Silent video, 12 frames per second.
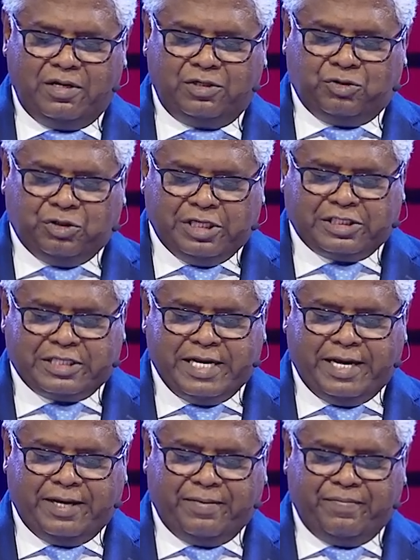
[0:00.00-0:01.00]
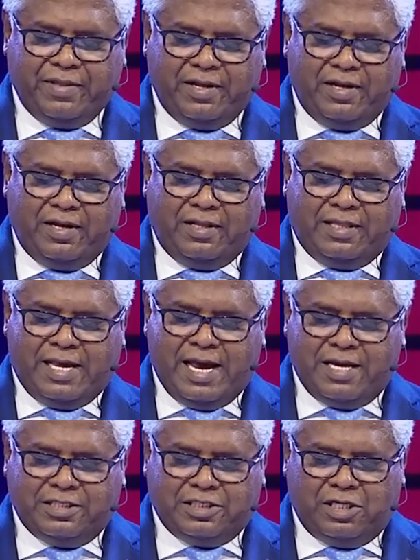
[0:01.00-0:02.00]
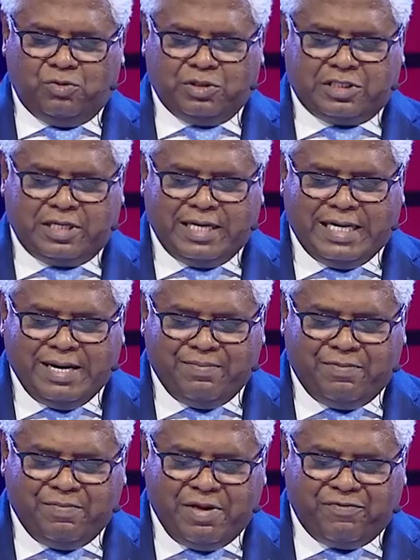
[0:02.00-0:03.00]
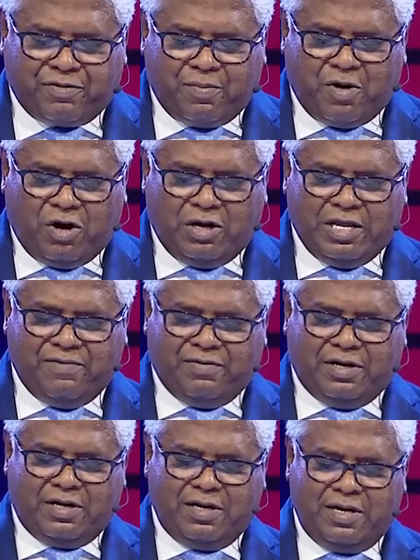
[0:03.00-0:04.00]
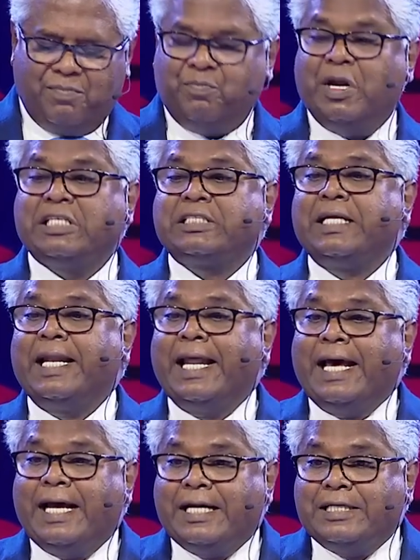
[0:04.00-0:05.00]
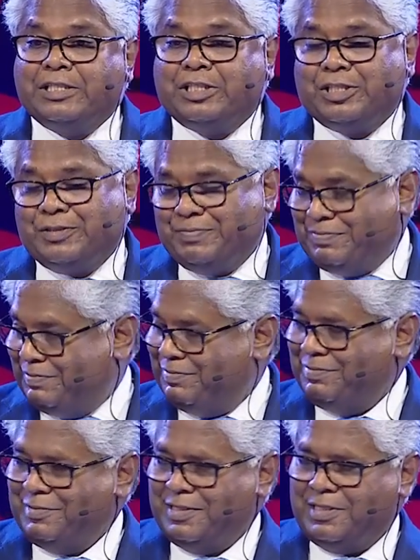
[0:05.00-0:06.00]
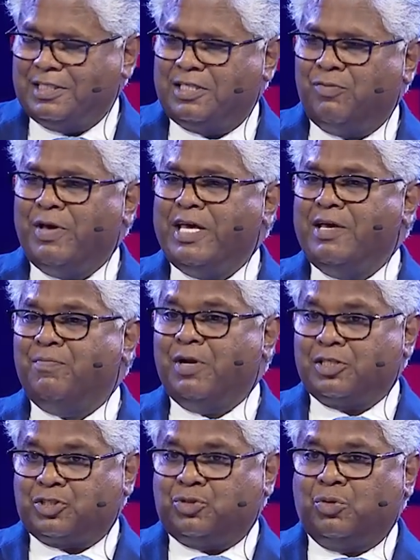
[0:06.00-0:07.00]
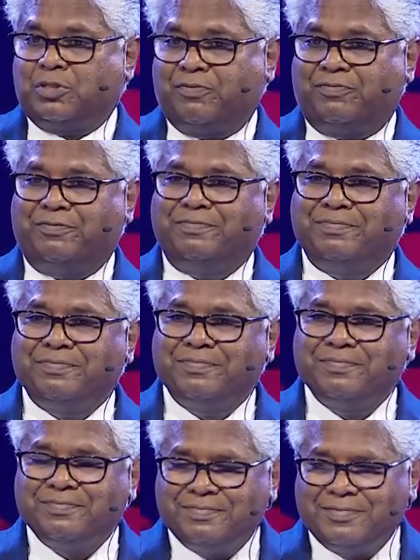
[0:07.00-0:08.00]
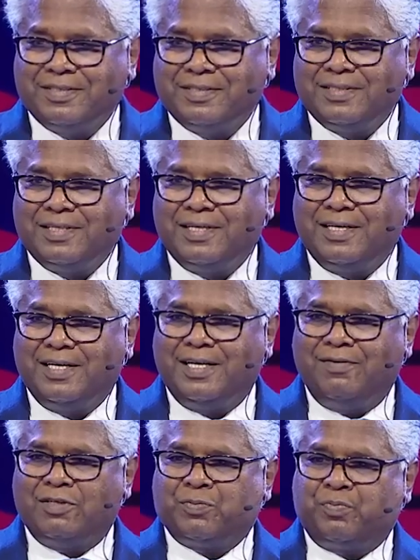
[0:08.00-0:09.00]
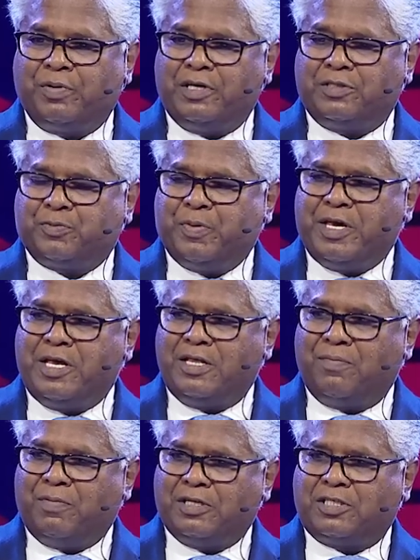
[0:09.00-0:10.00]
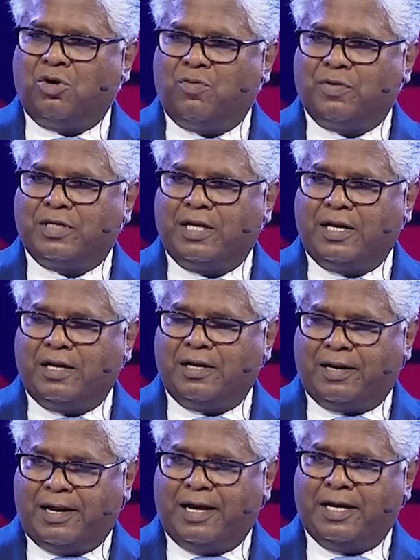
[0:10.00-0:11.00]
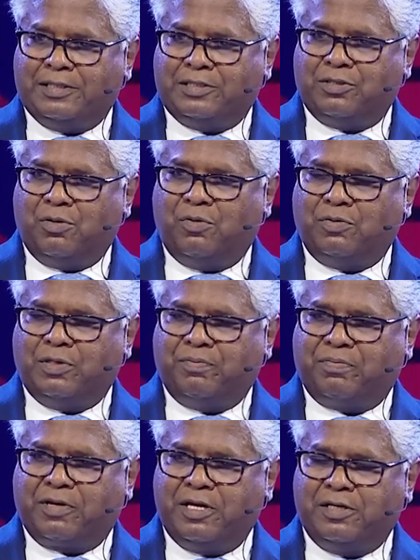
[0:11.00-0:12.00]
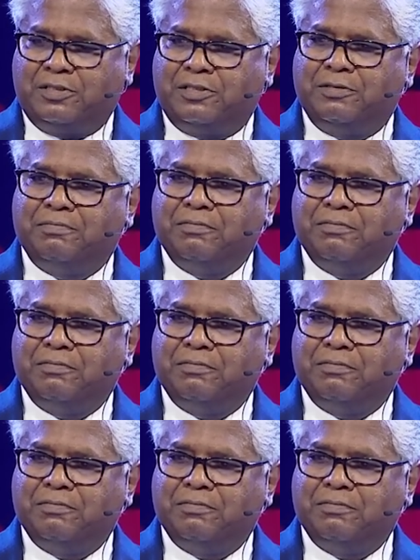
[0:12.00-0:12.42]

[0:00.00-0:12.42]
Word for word: to this day, the angel who has redeemed me from all evil, bless the lads." This is the way he blessed Joseph. This priest speaking the blessing over the lads, over the kids.